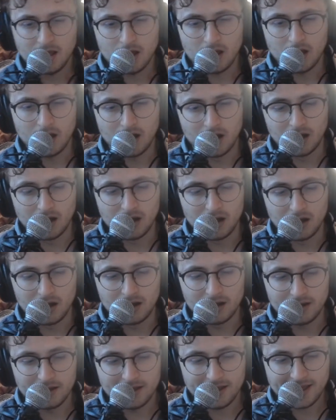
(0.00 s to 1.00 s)

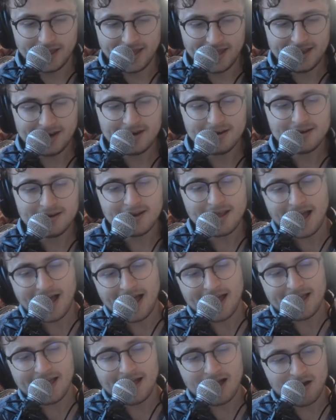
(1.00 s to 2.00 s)
and
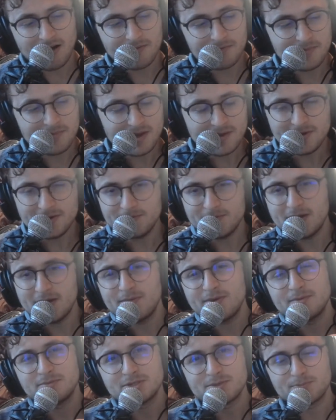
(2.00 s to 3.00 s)

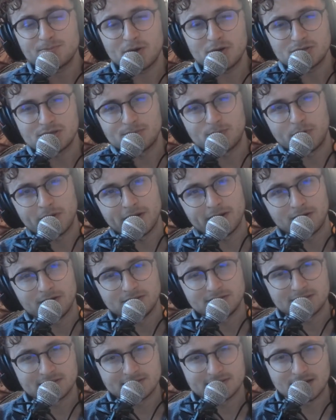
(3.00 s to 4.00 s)
maybe I'm just partial to point
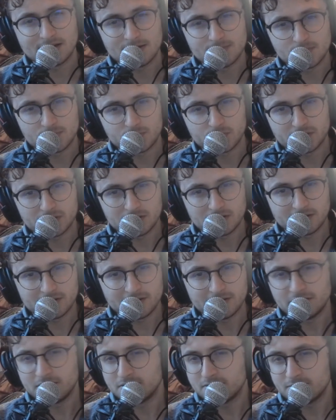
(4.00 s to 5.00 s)
guards because I'm a point guard.
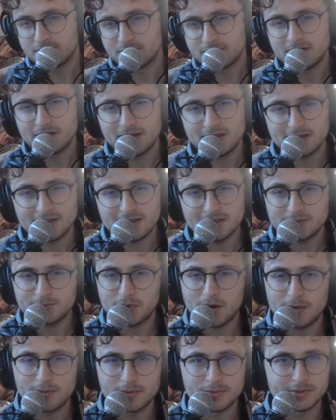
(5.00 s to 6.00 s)
Well, yeah, that's
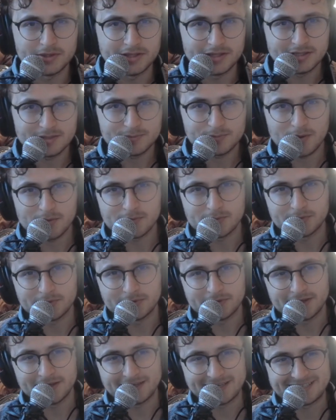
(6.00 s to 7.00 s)
probably
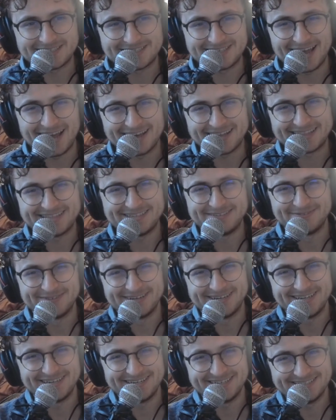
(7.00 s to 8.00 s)
exactly
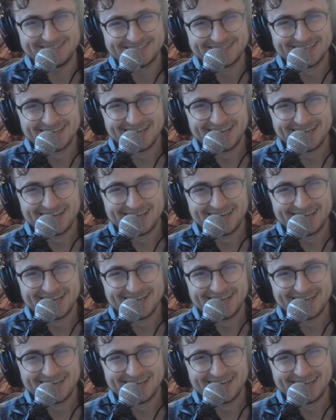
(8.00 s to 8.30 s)
what it is.